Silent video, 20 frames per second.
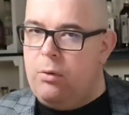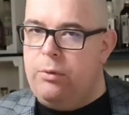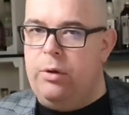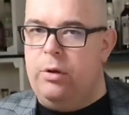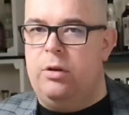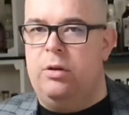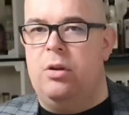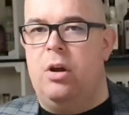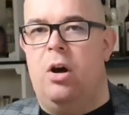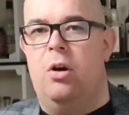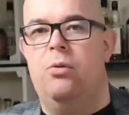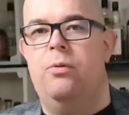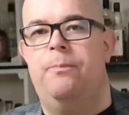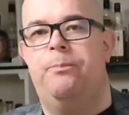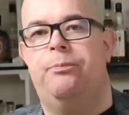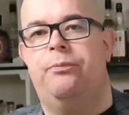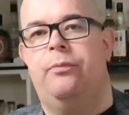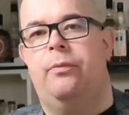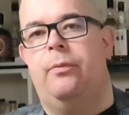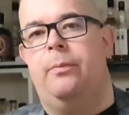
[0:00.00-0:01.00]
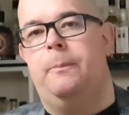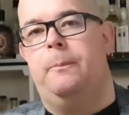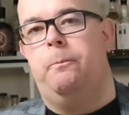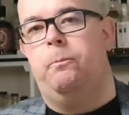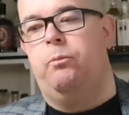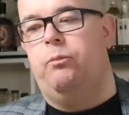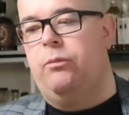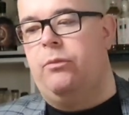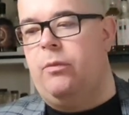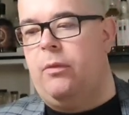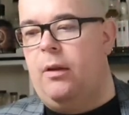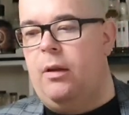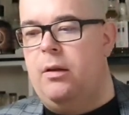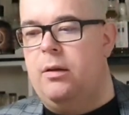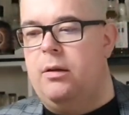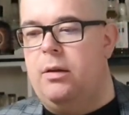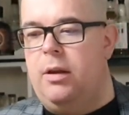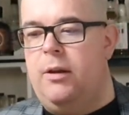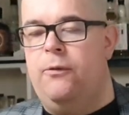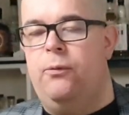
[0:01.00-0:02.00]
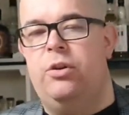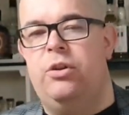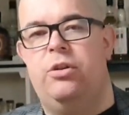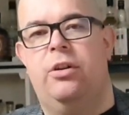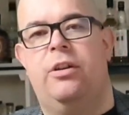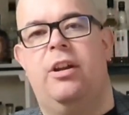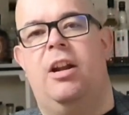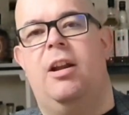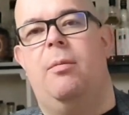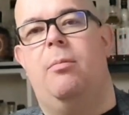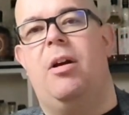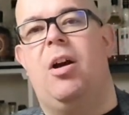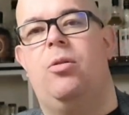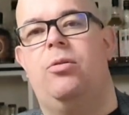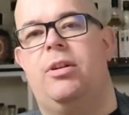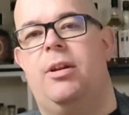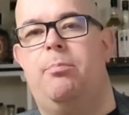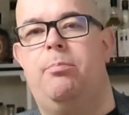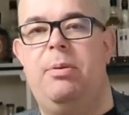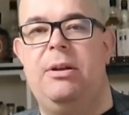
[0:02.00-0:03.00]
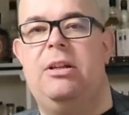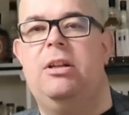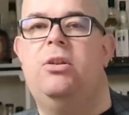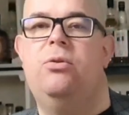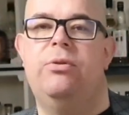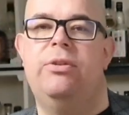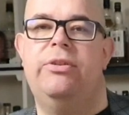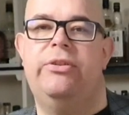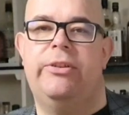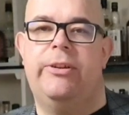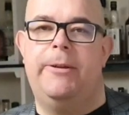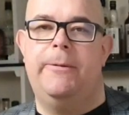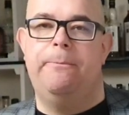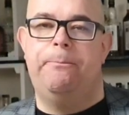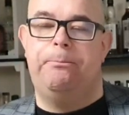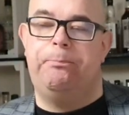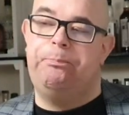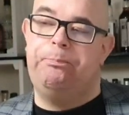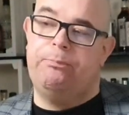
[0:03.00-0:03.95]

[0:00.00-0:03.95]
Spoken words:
we all know, if we're talking about a peated whiskey,